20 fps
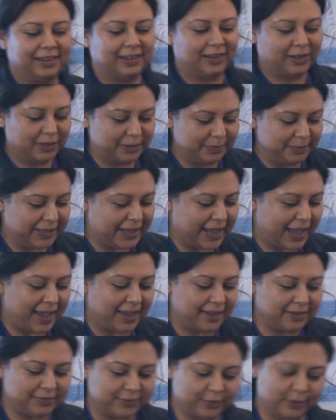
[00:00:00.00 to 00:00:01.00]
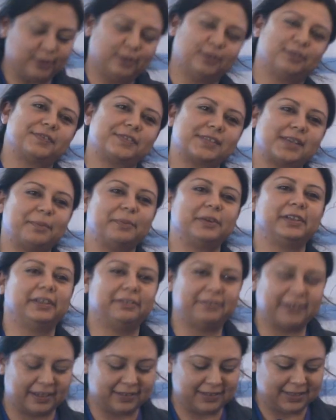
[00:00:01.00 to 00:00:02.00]
on behalf of
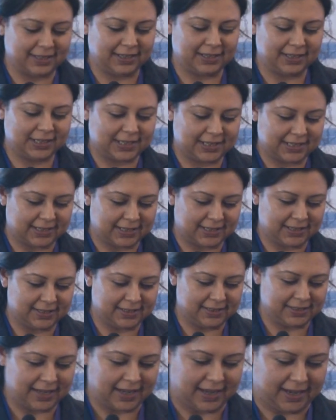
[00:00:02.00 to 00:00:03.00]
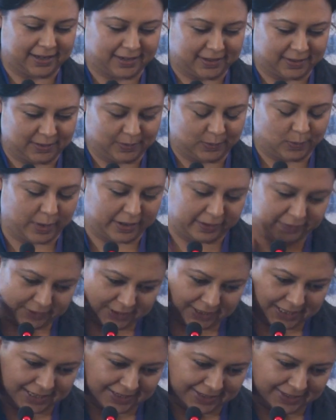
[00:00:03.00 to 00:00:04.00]
Samriddhi Foundation, uh, one of
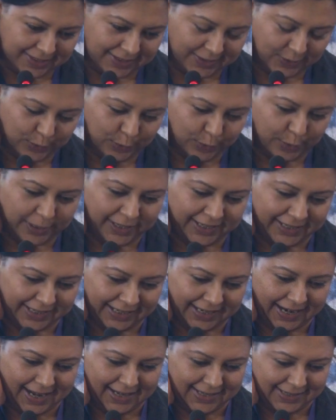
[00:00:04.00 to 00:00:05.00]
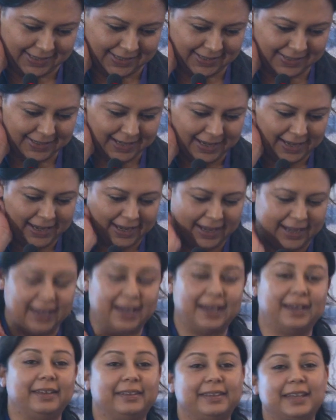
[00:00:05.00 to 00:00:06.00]
today's co-organizers,
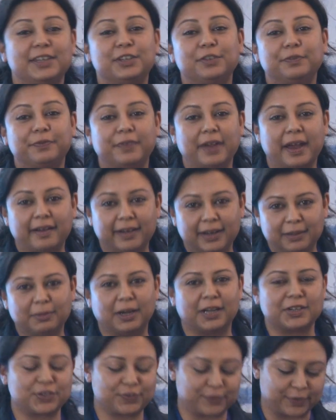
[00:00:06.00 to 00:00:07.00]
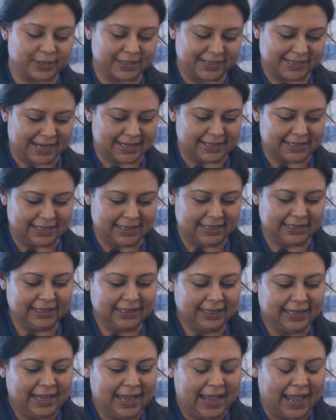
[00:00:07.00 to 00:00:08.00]
uh, thank you very much for
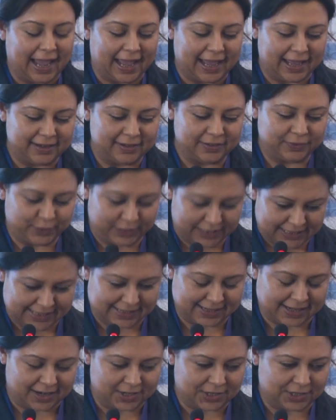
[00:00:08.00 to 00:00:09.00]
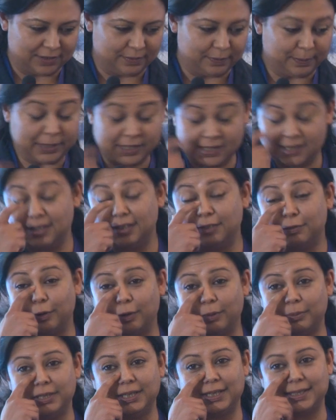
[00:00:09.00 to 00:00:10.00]
attending and for the discussion. Personally,
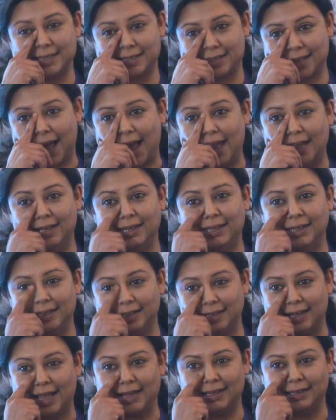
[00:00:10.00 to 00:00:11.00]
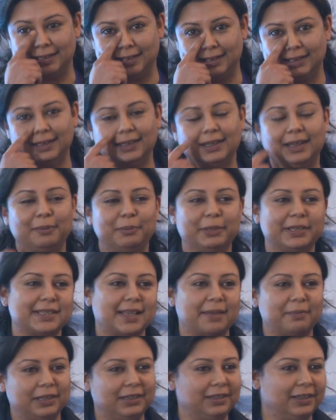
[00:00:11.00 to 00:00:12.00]
for me, it's highly enlightening because
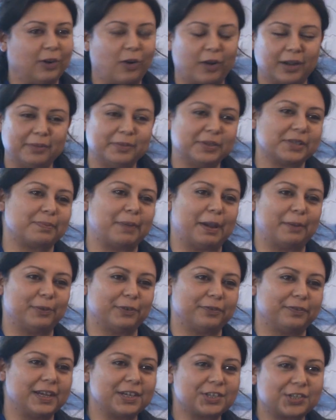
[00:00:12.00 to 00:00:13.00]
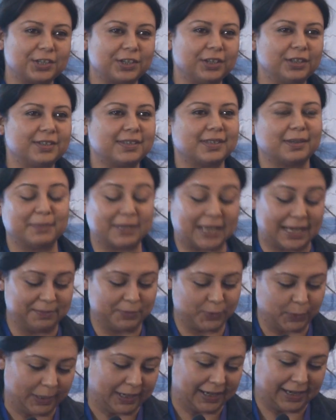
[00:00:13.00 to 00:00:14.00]
I'm an economist by profession.
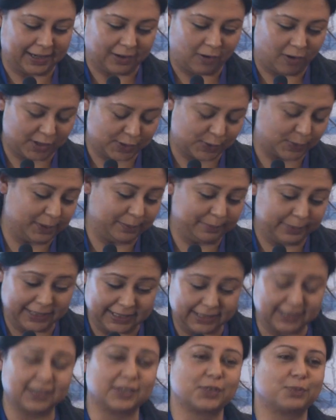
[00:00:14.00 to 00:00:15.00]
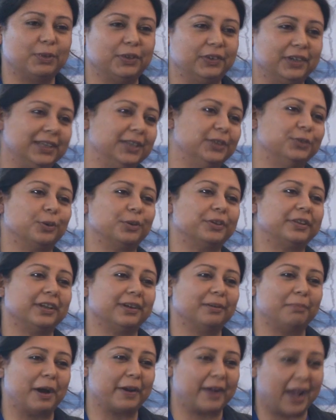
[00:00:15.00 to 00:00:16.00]
Sometimes we are like horse with blinkers. We really don't
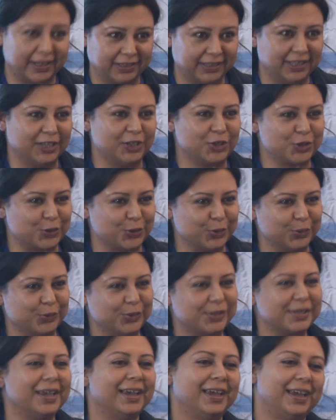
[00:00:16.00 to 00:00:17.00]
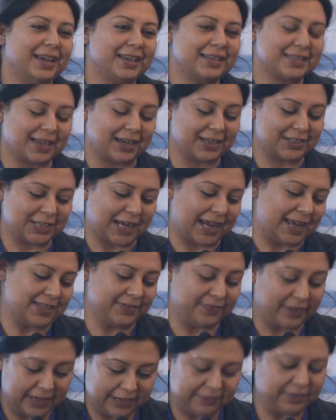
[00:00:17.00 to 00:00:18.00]
think about other issues such
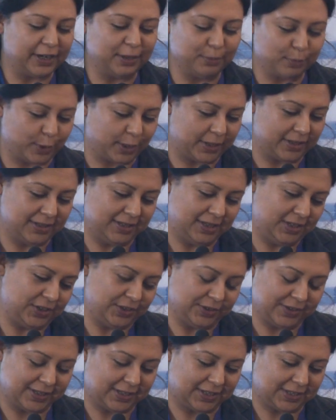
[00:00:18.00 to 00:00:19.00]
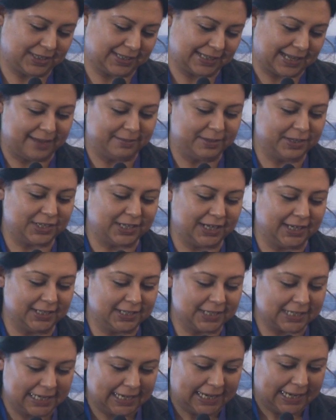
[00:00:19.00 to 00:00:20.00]
as very, very important issues such as climate
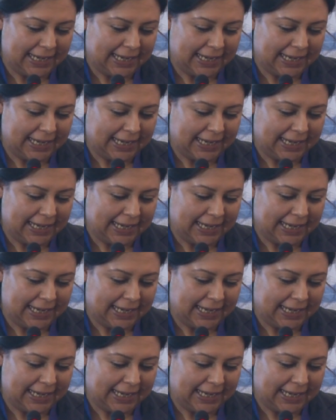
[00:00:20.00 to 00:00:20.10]
change